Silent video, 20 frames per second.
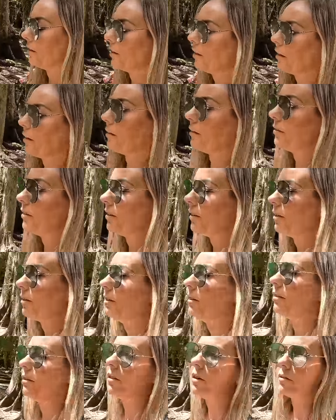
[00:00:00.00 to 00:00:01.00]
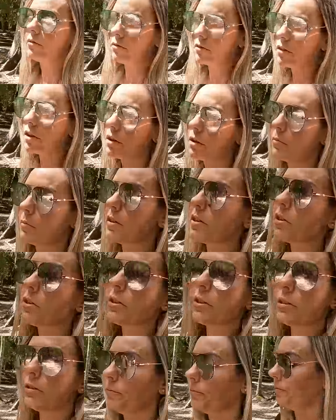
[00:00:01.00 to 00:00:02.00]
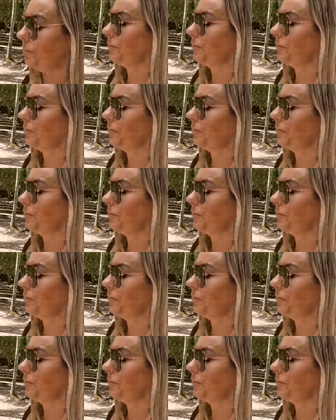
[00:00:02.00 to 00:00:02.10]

do you call it? Yeah, material.